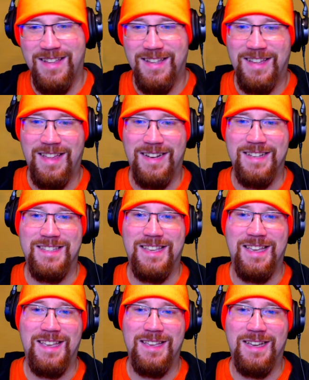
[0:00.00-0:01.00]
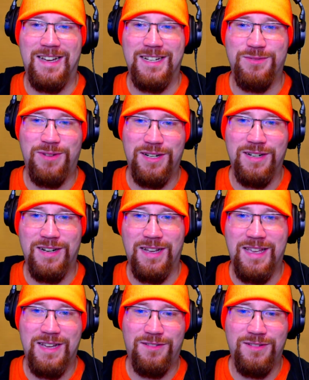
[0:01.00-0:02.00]
That is a Twitter
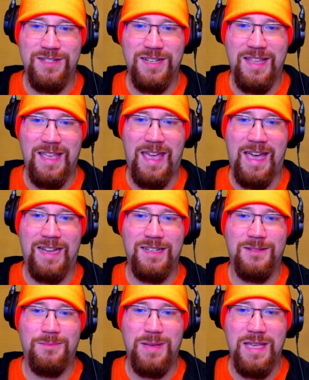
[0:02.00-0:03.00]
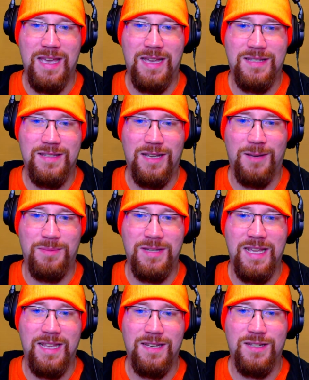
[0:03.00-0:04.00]
account at PS
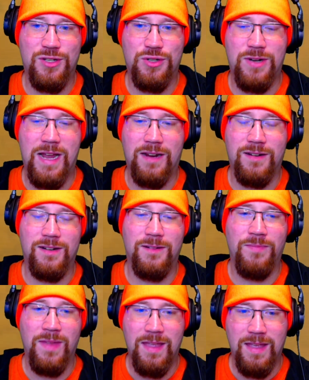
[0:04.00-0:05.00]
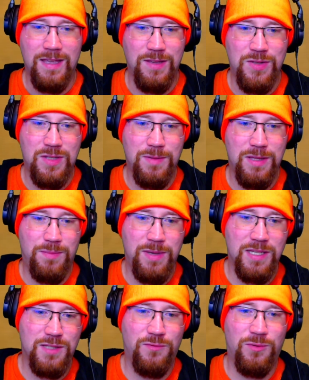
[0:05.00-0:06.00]
Update Tracker. Used to be the
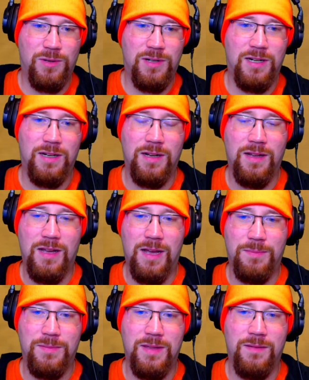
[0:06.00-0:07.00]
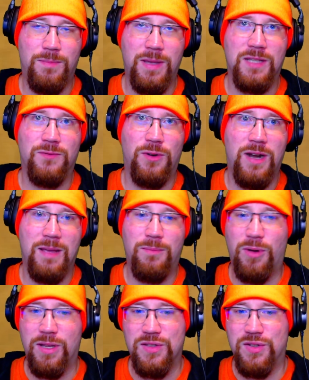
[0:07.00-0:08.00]
PS4
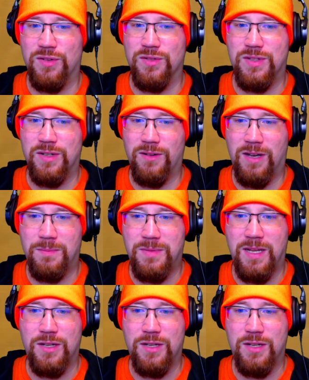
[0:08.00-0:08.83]
9.00 update